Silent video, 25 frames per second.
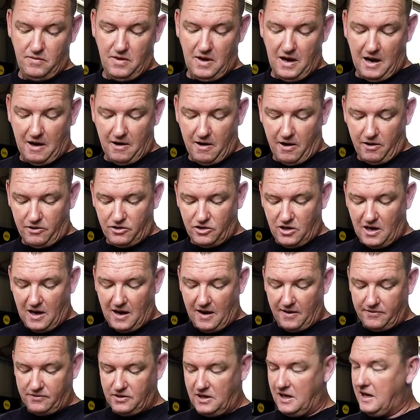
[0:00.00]
arrow
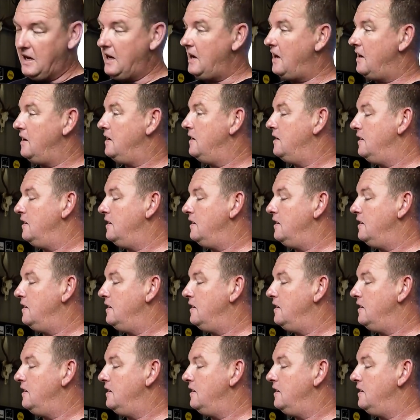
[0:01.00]
shafts here.